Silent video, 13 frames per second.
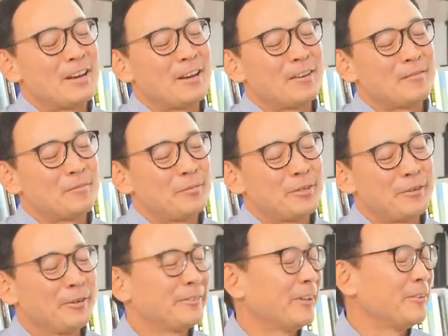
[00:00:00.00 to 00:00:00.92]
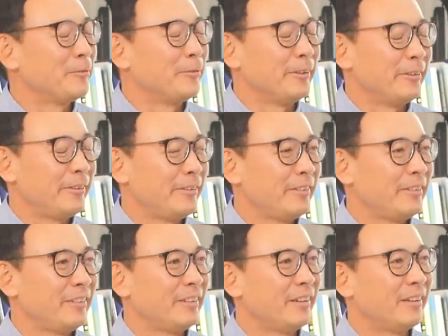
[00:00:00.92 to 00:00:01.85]
um, but it always ends with
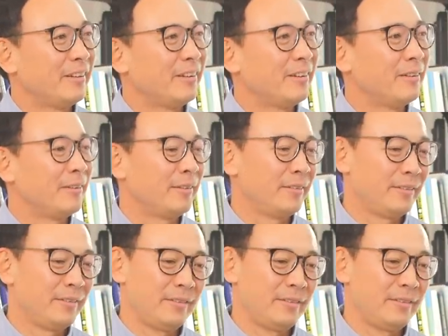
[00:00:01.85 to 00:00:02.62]
uh,